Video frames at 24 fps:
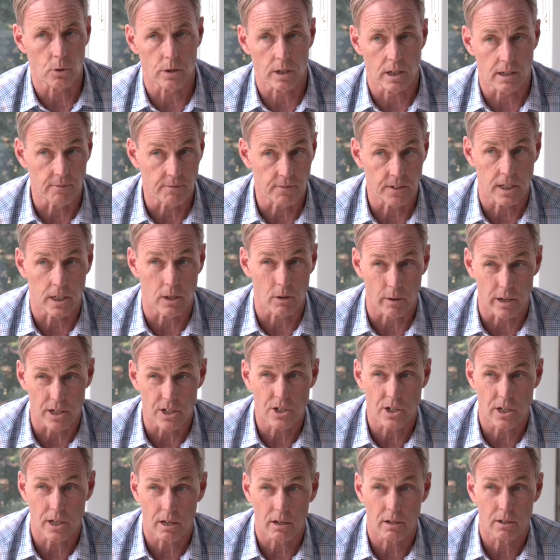sort of
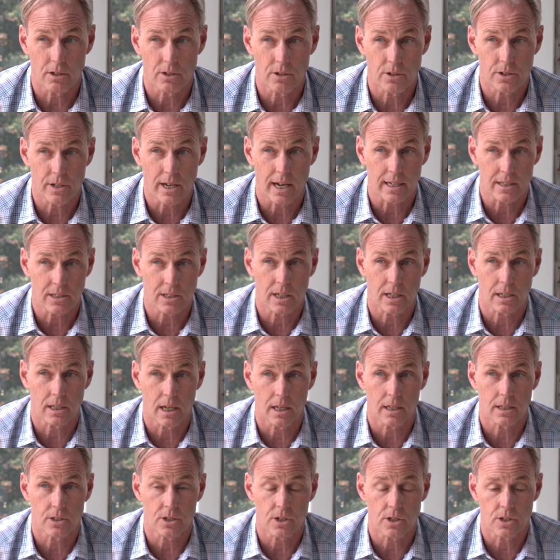configuration error in your tax
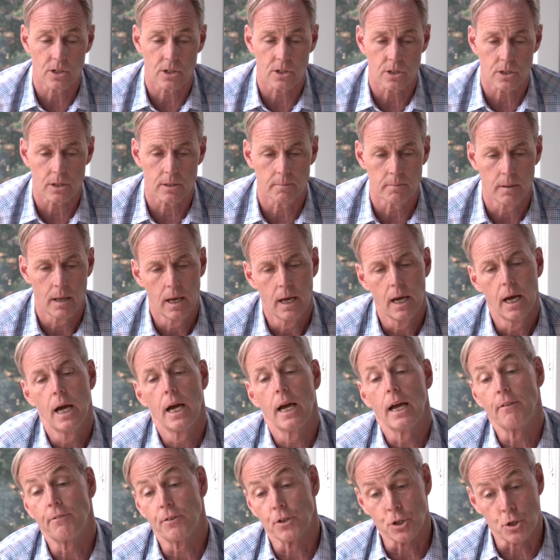technology system.
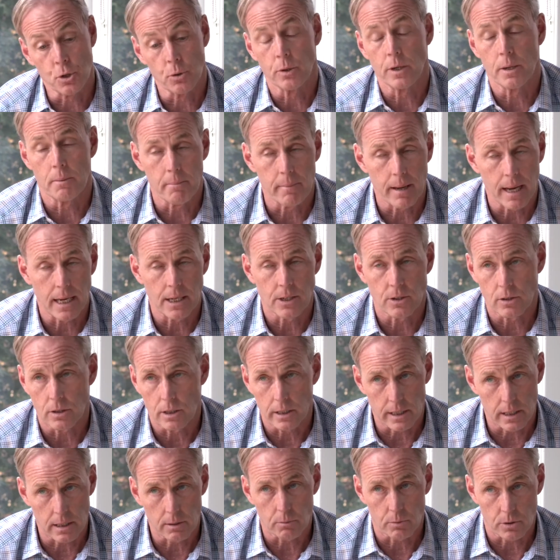If you're doing it
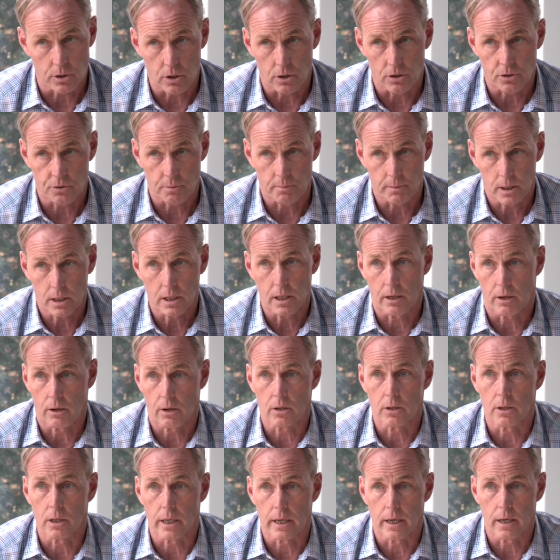manually, it results from a
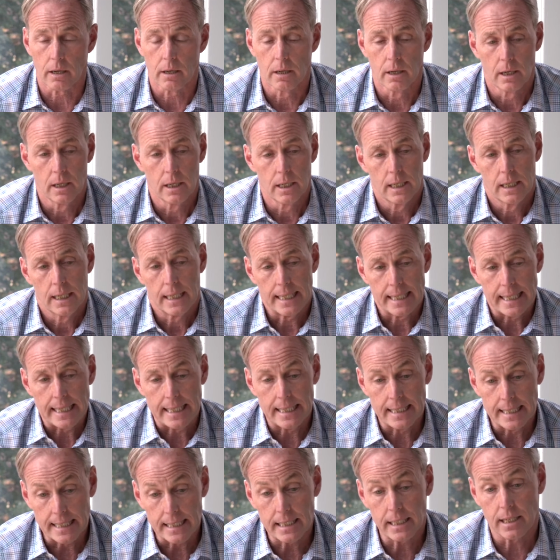clerical error.
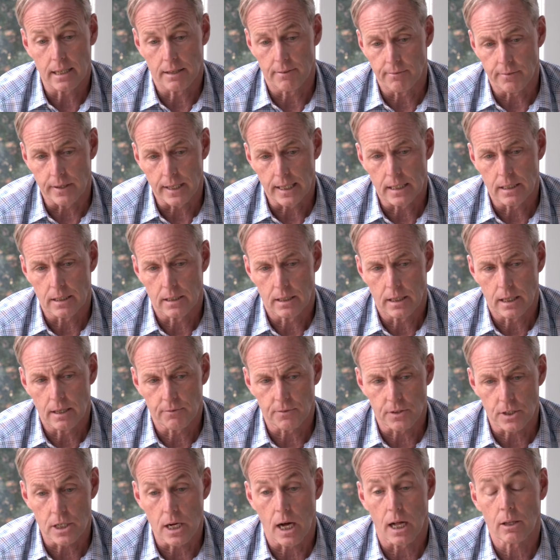In any event,
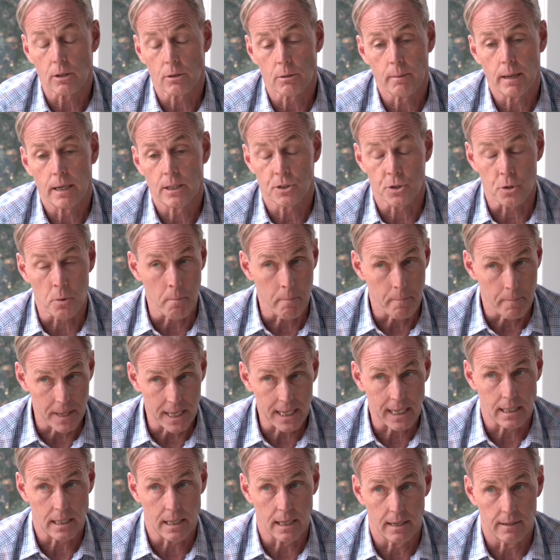if the dollar amounts are
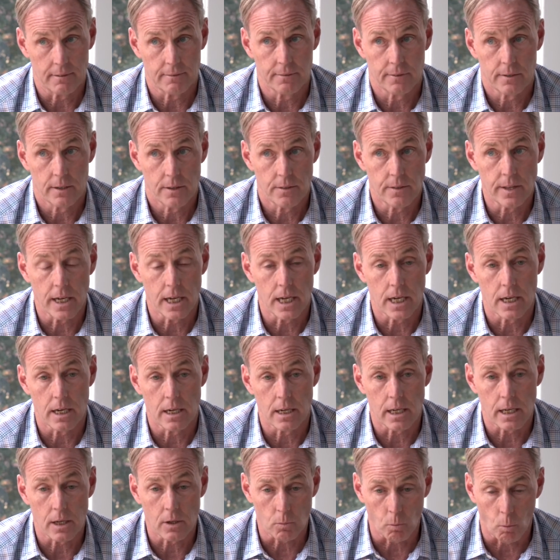big enough,
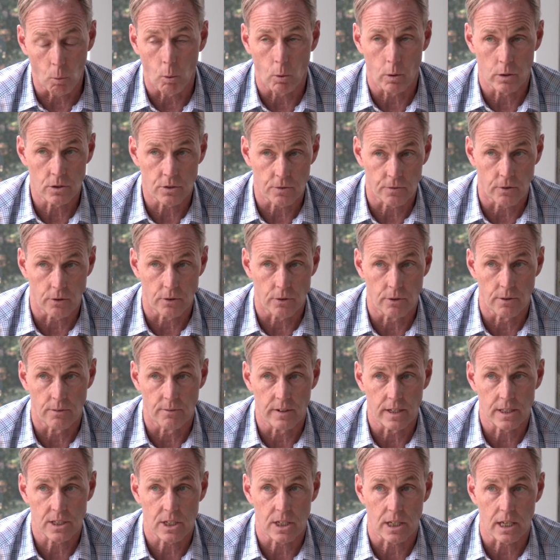then it warrants further
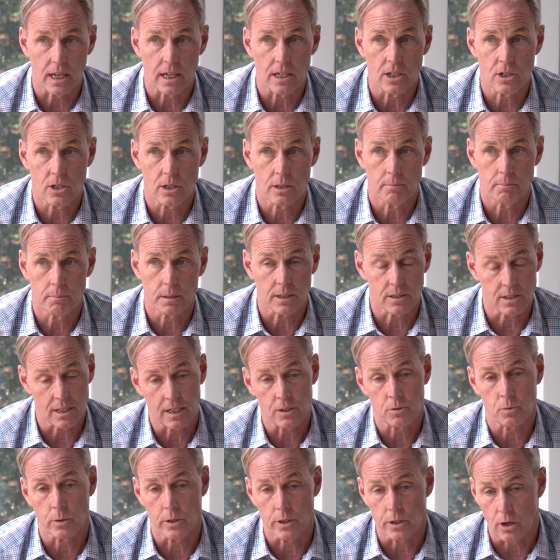investigation because
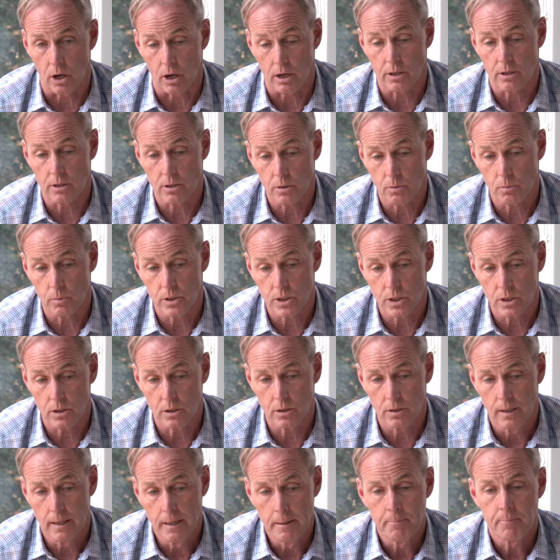that's what an auditor would
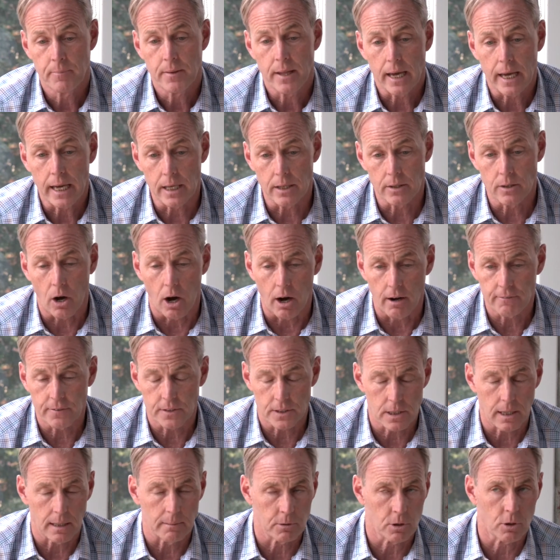do, and
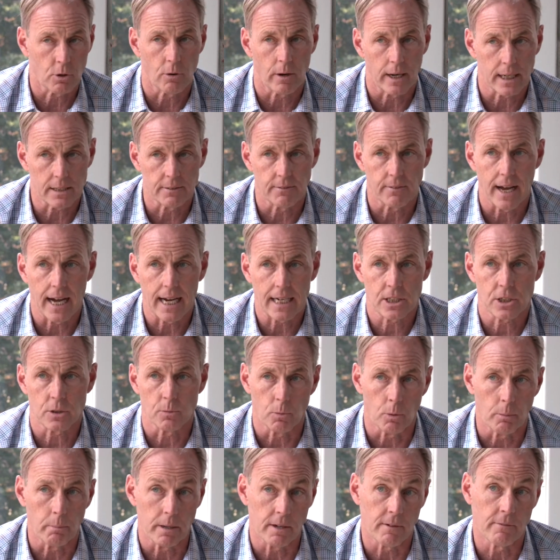oftentimes corrective
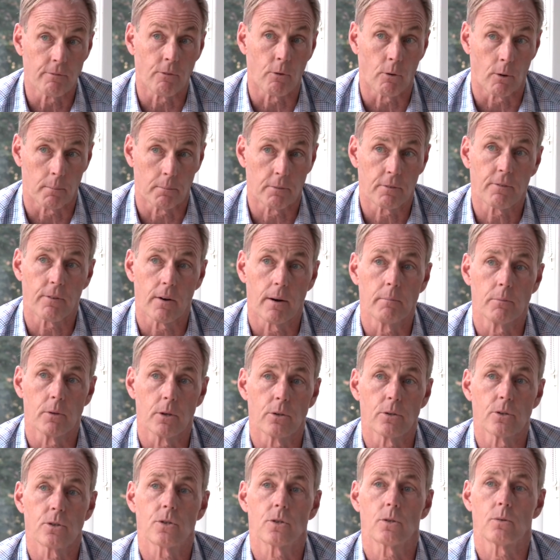action will be informed from
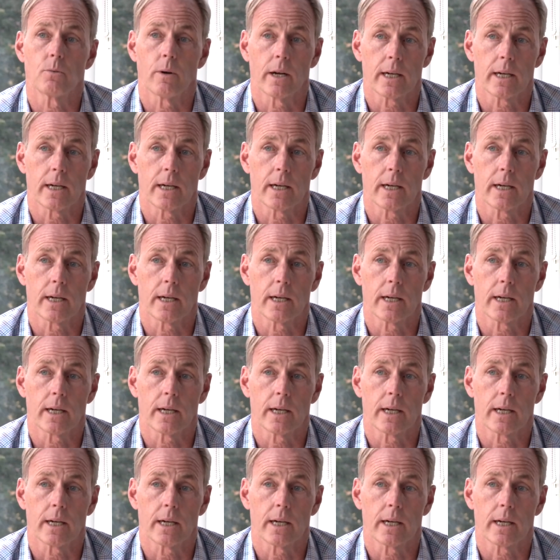those